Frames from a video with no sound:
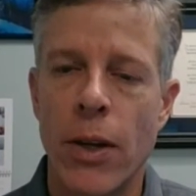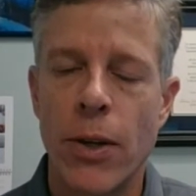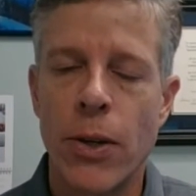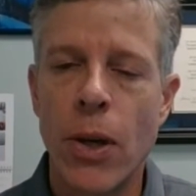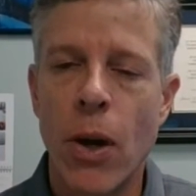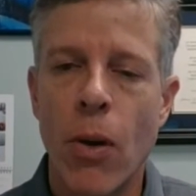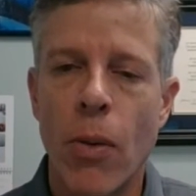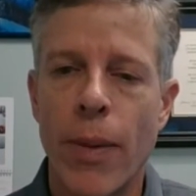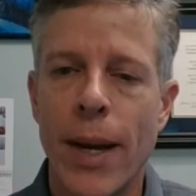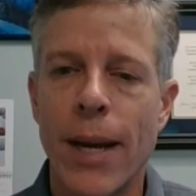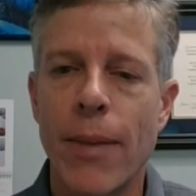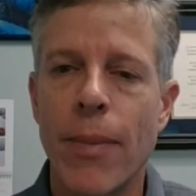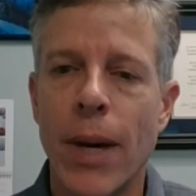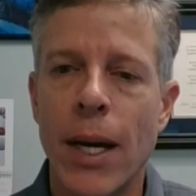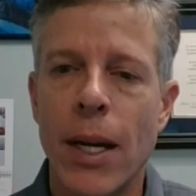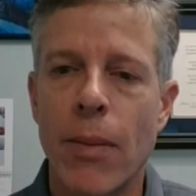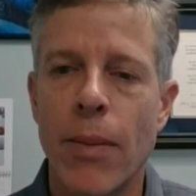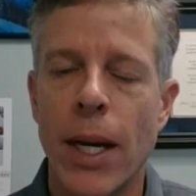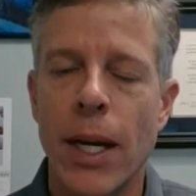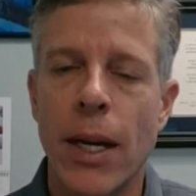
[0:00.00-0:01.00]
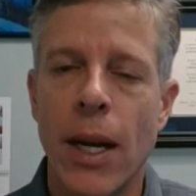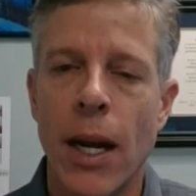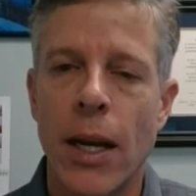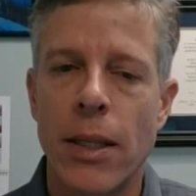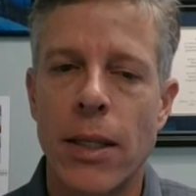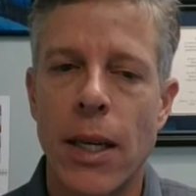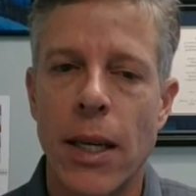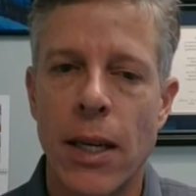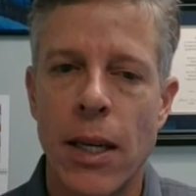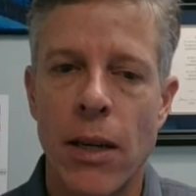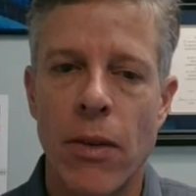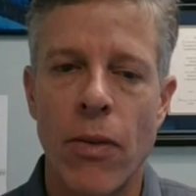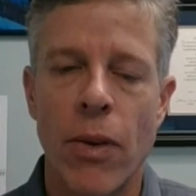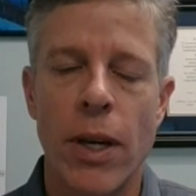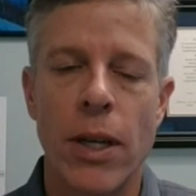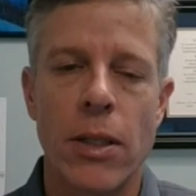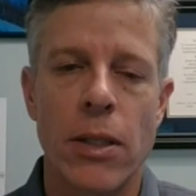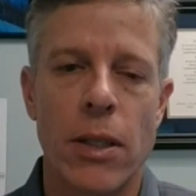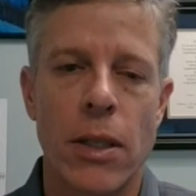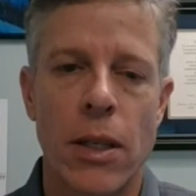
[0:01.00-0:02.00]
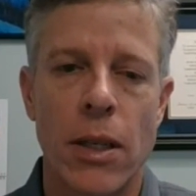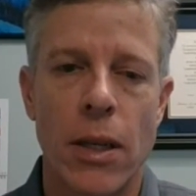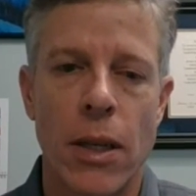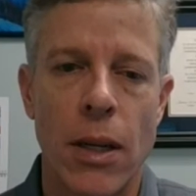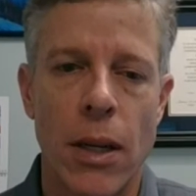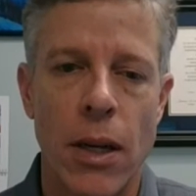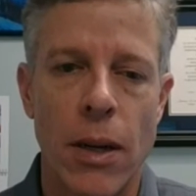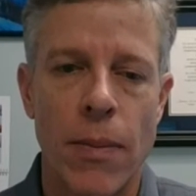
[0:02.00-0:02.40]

You don't make money by not taking risk.